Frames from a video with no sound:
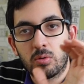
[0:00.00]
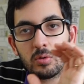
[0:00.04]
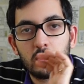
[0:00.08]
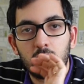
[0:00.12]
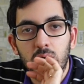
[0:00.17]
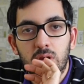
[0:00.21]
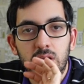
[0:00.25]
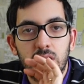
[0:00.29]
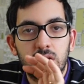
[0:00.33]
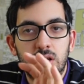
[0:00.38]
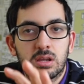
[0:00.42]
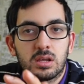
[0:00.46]

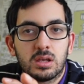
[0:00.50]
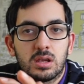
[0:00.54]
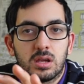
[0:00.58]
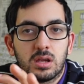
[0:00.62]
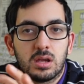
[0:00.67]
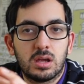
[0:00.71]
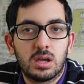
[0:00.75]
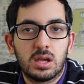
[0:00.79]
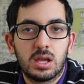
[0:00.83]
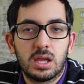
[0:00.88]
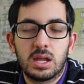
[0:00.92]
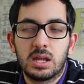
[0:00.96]
all
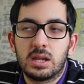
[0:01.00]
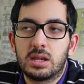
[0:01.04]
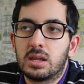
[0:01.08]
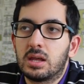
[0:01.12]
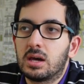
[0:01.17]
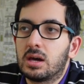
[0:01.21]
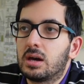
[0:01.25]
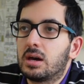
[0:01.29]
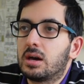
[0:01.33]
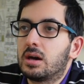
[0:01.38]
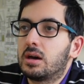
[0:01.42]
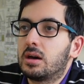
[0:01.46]
in
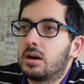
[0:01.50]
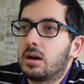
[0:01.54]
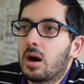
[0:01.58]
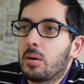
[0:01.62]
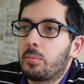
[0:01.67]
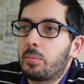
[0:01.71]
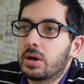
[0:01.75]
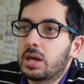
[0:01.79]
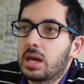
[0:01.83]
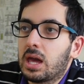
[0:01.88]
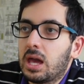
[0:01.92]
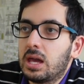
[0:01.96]

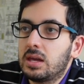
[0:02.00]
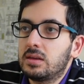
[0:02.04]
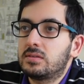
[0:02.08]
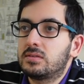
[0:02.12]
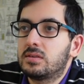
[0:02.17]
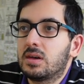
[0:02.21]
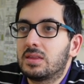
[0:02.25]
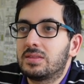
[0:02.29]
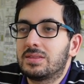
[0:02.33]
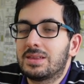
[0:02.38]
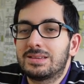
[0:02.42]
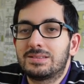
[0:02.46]
uppercase,
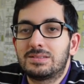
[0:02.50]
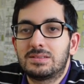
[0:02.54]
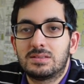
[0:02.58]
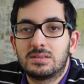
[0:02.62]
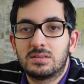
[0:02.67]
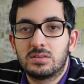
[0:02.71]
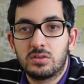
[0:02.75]
and that's,